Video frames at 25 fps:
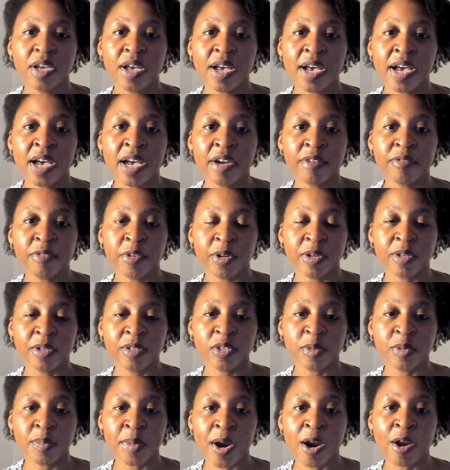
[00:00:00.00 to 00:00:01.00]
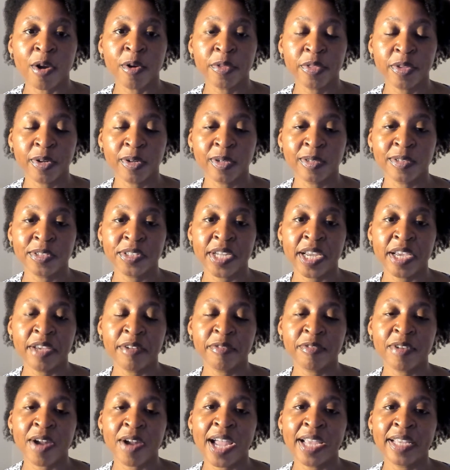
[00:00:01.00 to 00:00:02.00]
for tomorrow, Thursday,
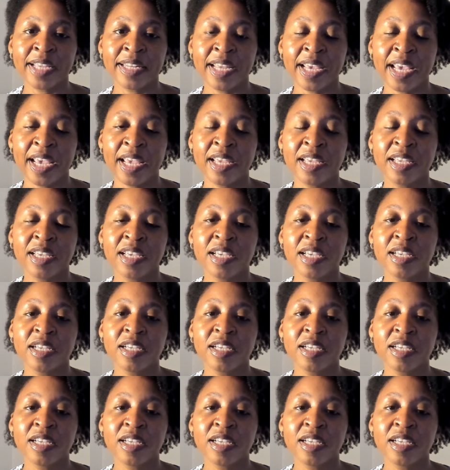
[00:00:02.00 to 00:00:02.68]
and Friday.